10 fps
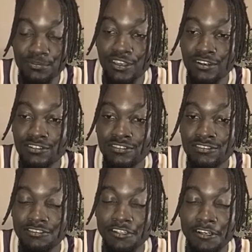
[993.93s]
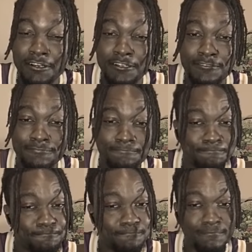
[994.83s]
crypto, uh,
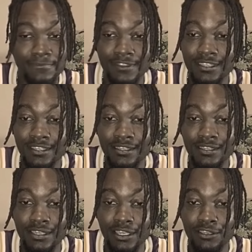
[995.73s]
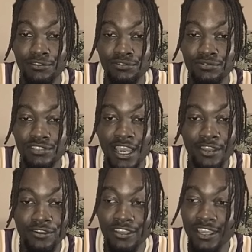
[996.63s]
and you
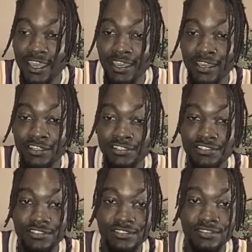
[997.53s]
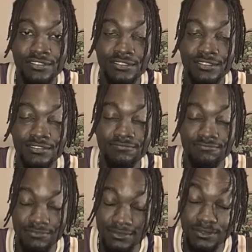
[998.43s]
tight on cash.
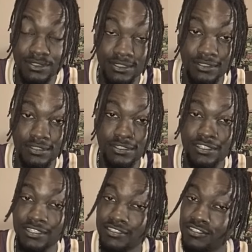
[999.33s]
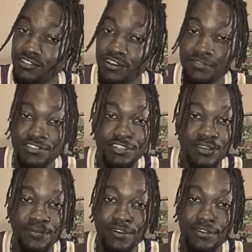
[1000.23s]
Look into Nervous
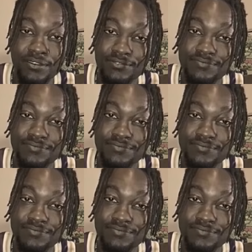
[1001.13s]
Network.